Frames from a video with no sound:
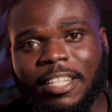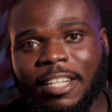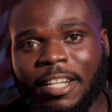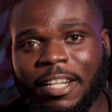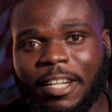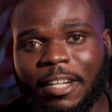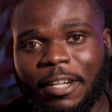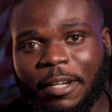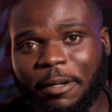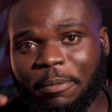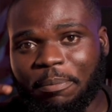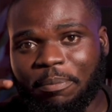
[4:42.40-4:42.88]

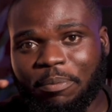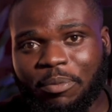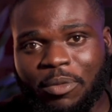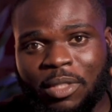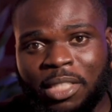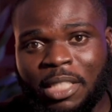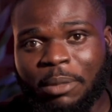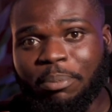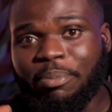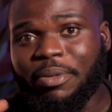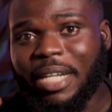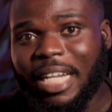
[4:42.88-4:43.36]

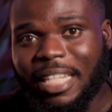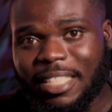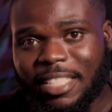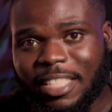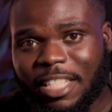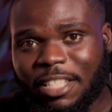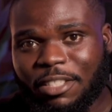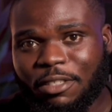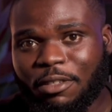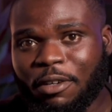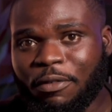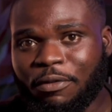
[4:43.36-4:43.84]
the
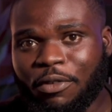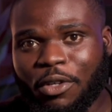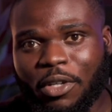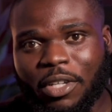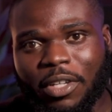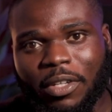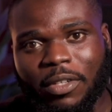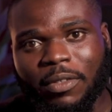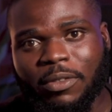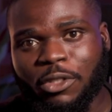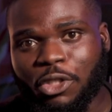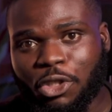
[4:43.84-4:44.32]
brightness of
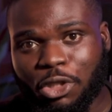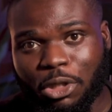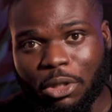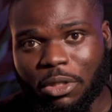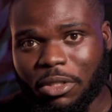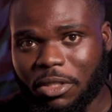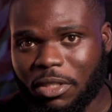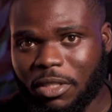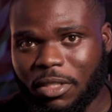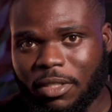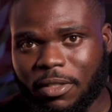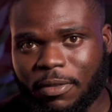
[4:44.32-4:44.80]
your
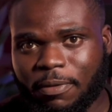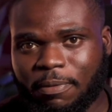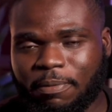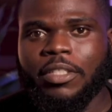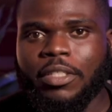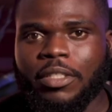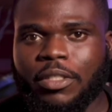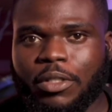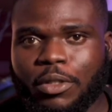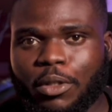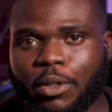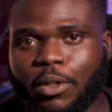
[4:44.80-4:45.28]
shot.
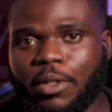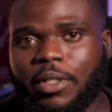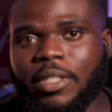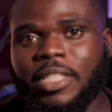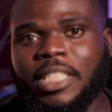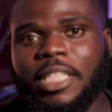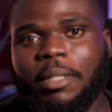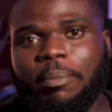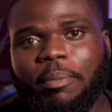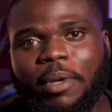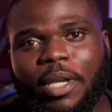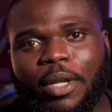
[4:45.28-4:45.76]
So
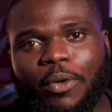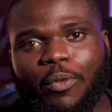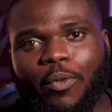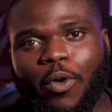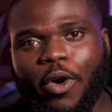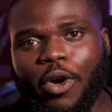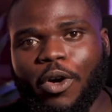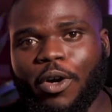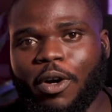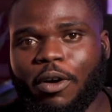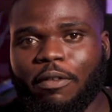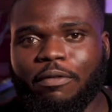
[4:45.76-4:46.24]
the main
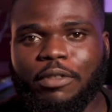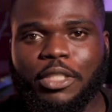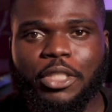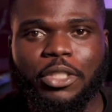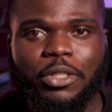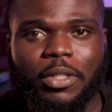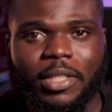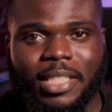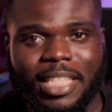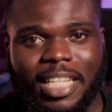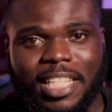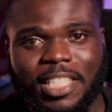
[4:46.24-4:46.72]
work of the
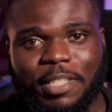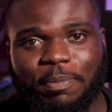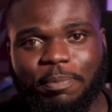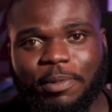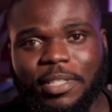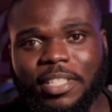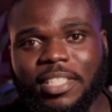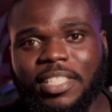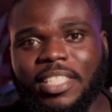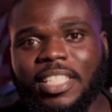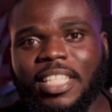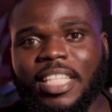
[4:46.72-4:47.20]
shutter
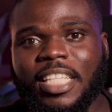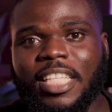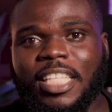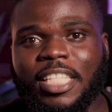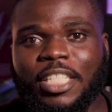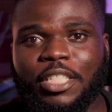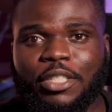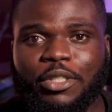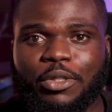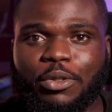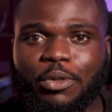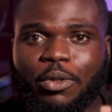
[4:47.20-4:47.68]
speed
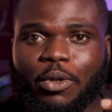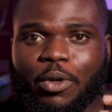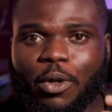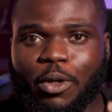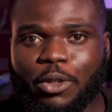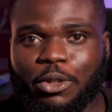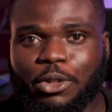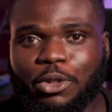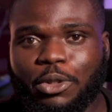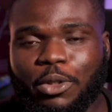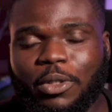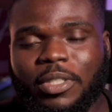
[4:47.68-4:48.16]
is to
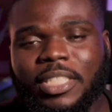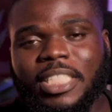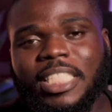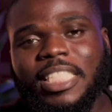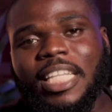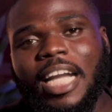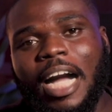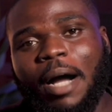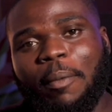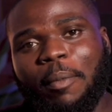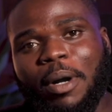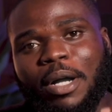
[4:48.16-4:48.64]
control
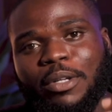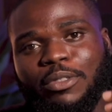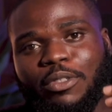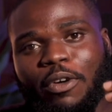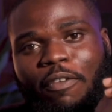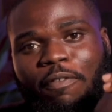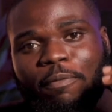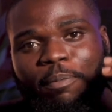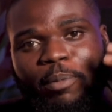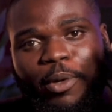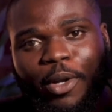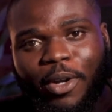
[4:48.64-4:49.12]
the amount
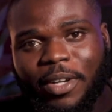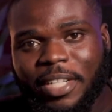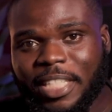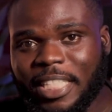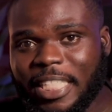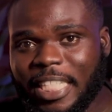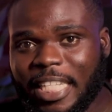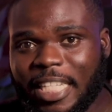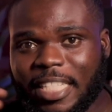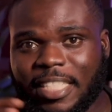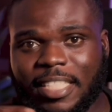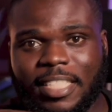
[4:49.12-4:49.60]
of
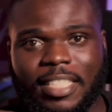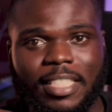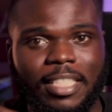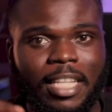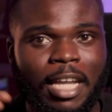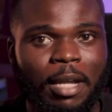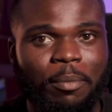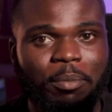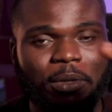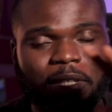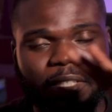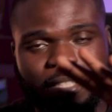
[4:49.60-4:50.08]
blurriness,
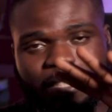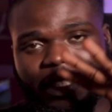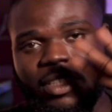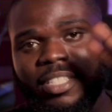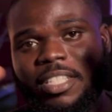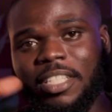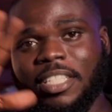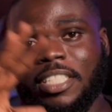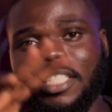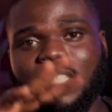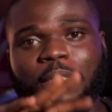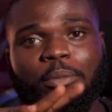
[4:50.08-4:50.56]

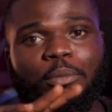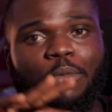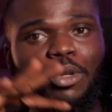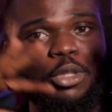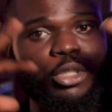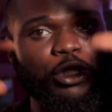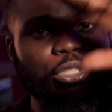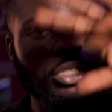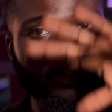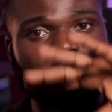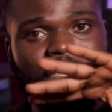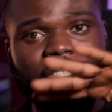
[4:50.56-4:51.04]
the
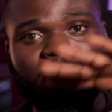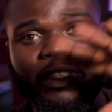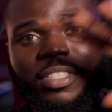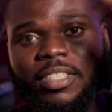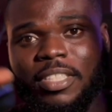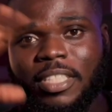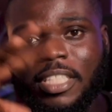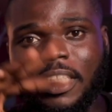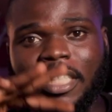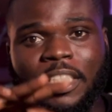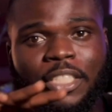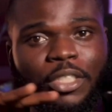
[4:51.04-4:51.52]
motion
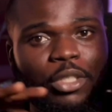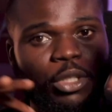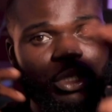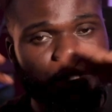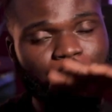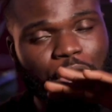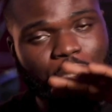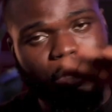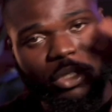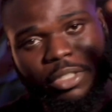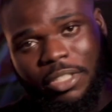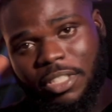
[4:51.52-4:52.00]
in your
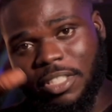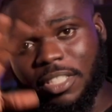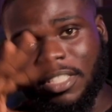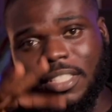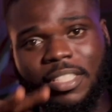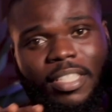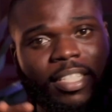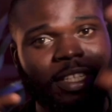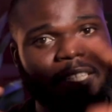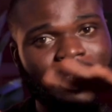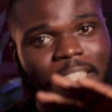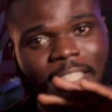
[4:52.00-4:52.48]

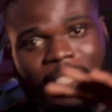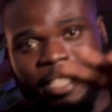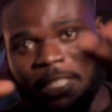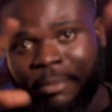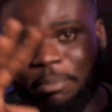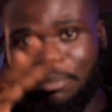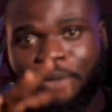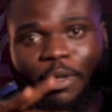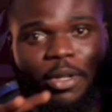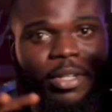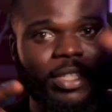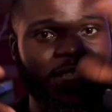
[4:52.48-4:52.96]
shots, the
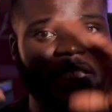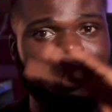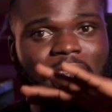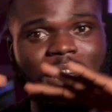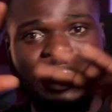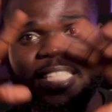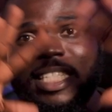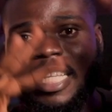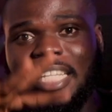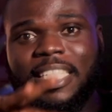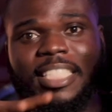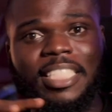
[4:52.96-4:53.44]

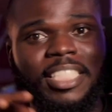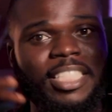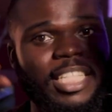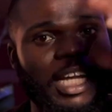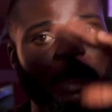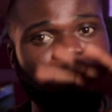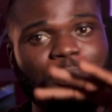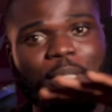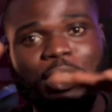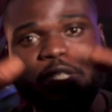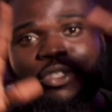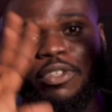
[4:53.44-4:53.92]
blurriness and the
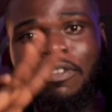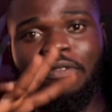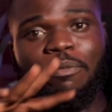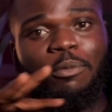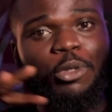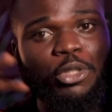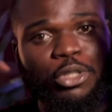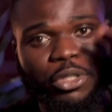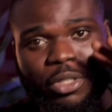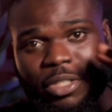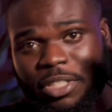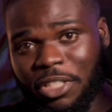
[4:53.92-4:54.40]
sharpness of
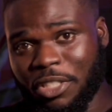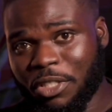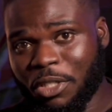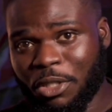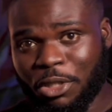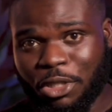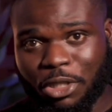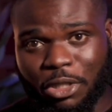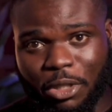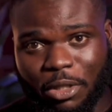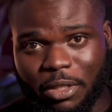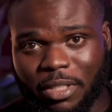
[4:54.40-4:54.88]
motion in
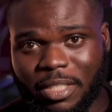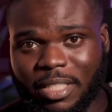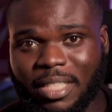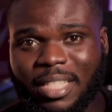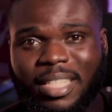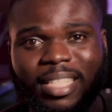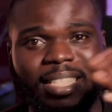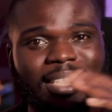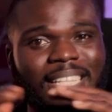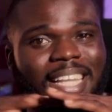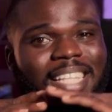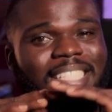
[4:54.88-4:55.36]
your shots.
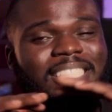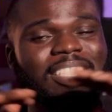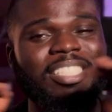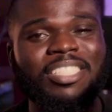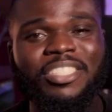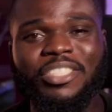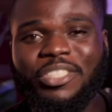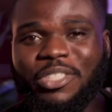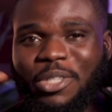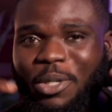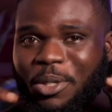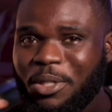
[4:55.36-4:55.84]
That
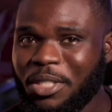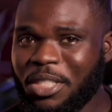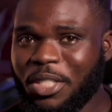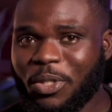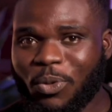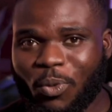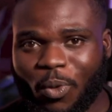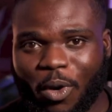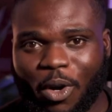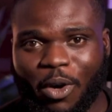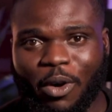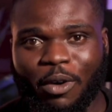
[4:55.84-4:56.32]
is just
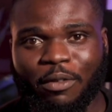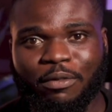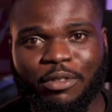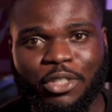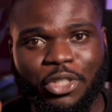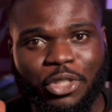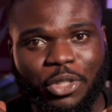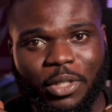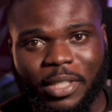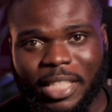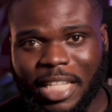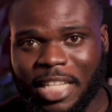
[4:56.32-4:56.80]
the work of the
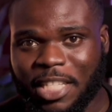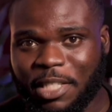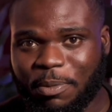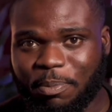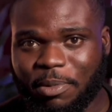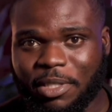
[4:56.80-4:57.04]
shutter